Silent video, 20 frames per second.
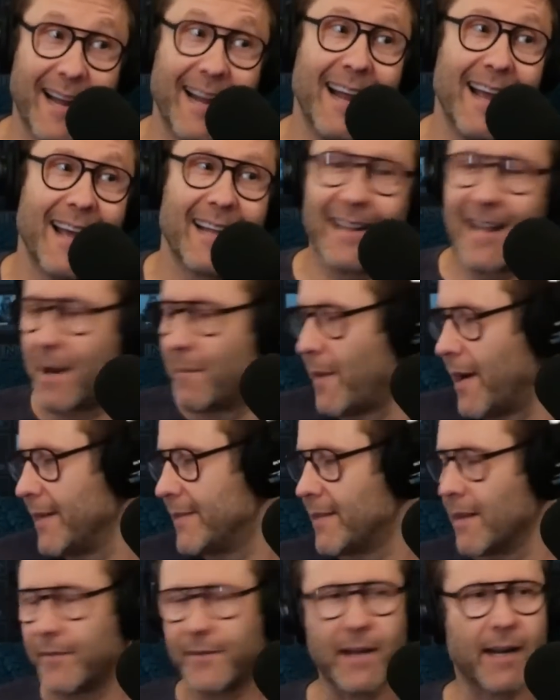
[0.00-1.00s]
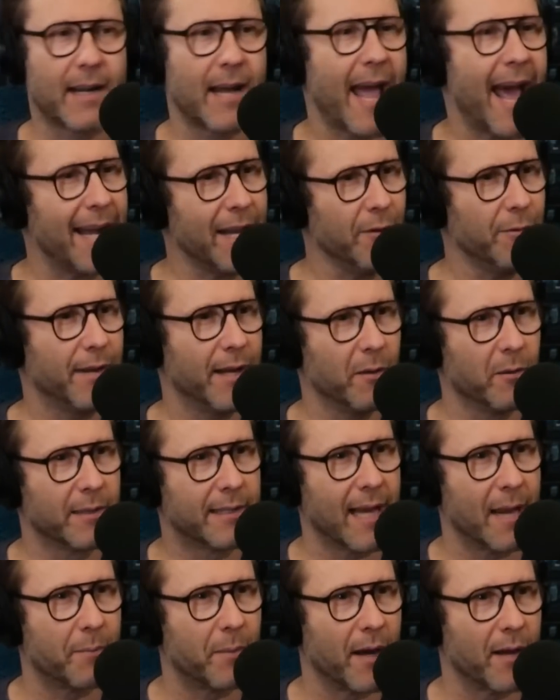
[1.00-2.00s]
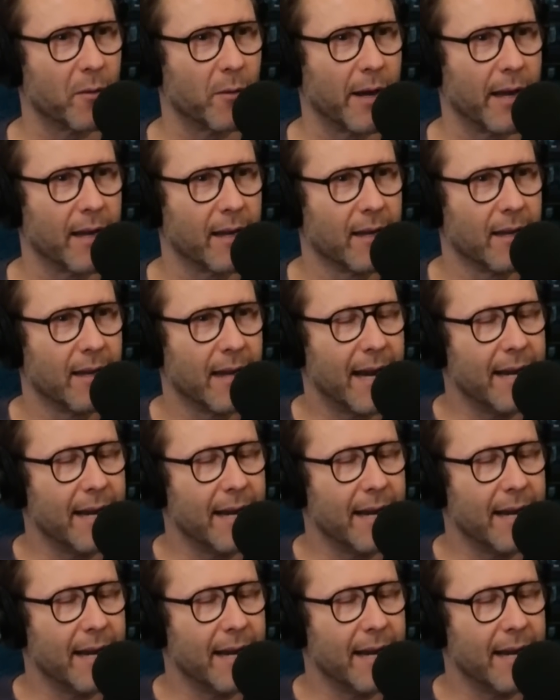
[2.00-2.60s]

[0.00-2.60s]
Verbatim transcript: A lot of my stuff got cut. How do you deal with that, by the way?